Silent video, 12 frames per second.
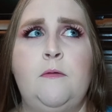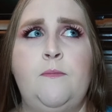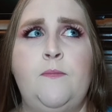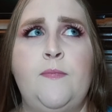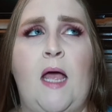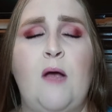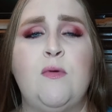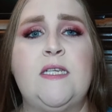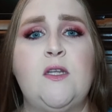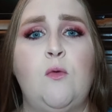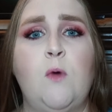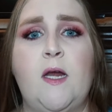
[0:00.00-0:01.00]
I was
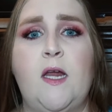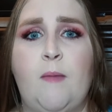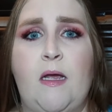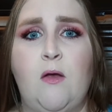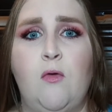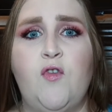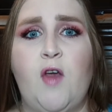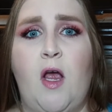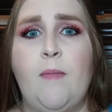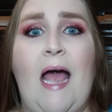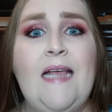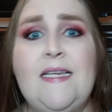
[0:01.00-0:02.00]
still working at my old job,
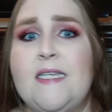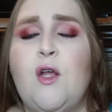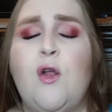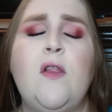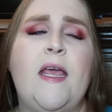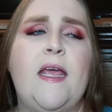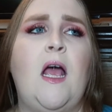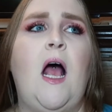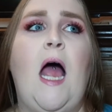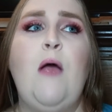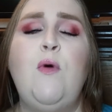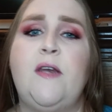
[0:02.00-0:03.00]
I
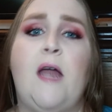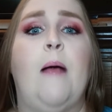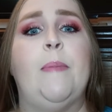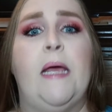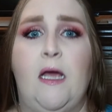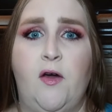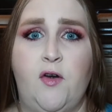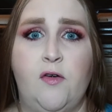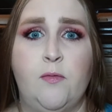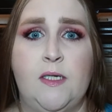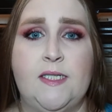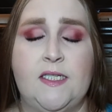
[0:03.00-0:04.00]
would not pay
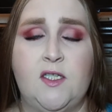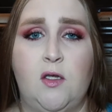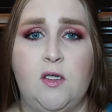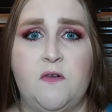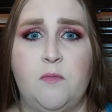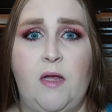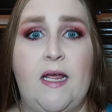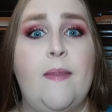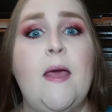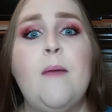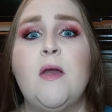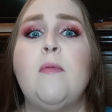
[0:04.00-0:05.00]
$126 for a blanket.
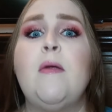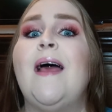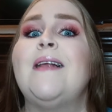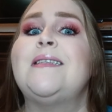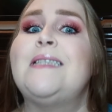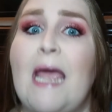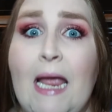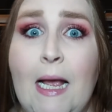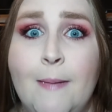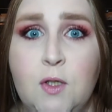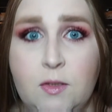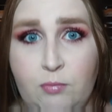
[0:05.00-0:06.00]
That better be a damn
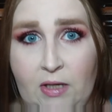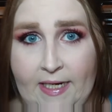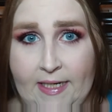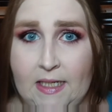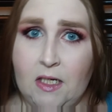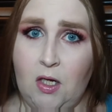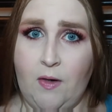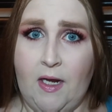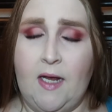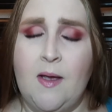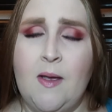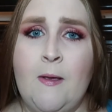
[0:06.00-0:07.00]
good blanket, okay?
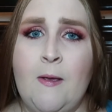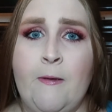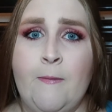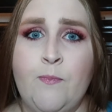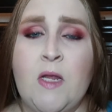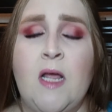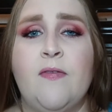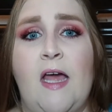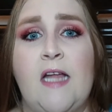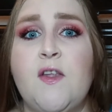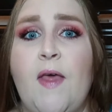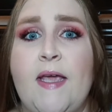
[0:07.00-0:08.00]

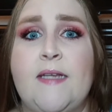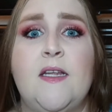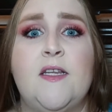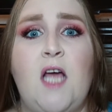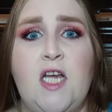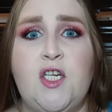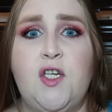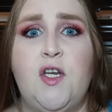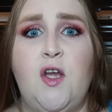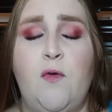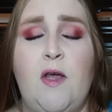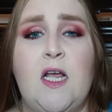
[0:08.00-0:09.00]
That's like Natasha
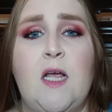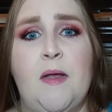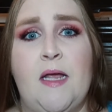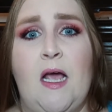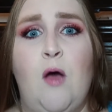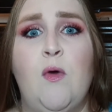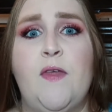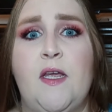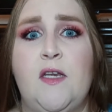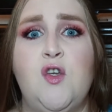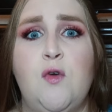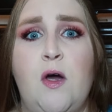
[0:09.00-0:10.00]
Denona coming out with a
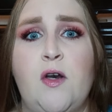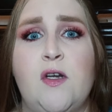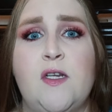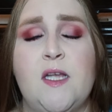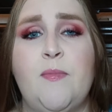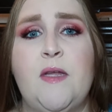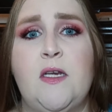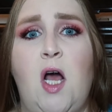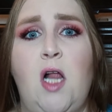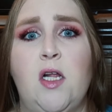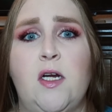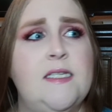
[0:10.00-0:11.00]
$200-something,
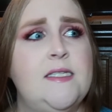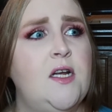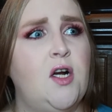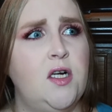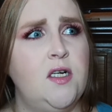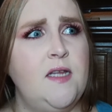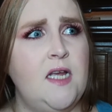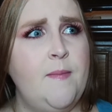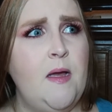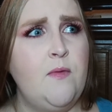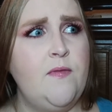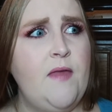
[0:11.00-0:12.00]
is it her that come out
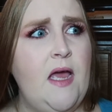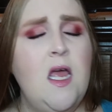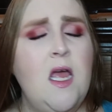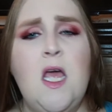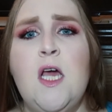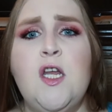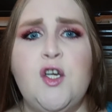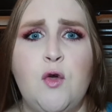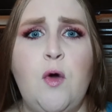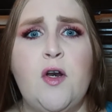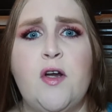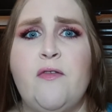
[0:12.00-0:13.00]
with that?
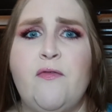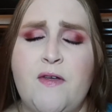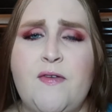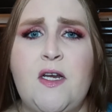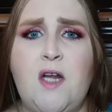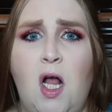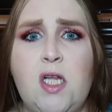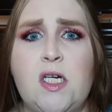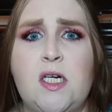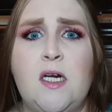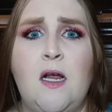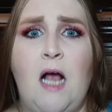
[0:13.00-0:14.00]
$250
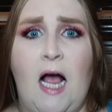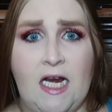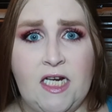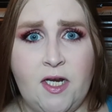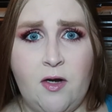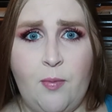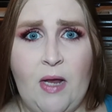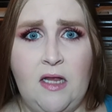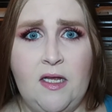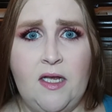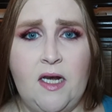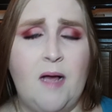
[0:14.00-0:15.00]
eyeshadow
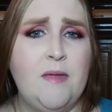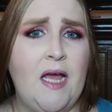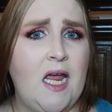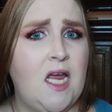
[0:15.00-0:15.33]
palette? I'm like,